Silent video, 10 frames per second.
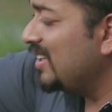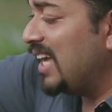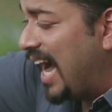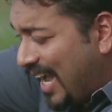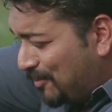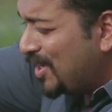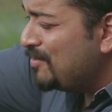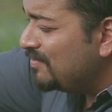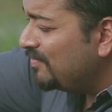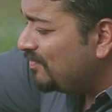the high
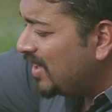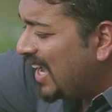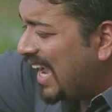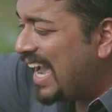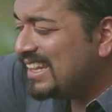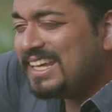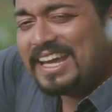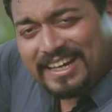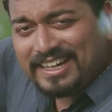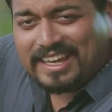beam, and the
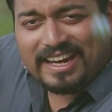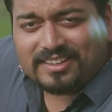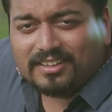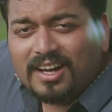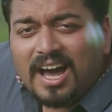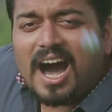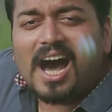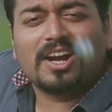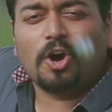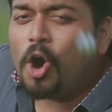indicator
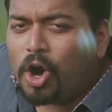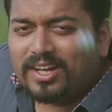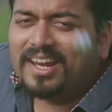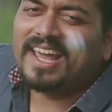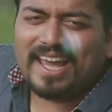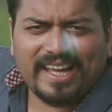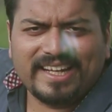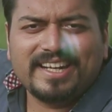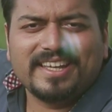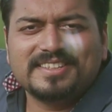are all
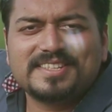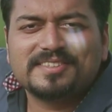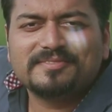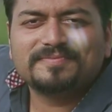LEDs.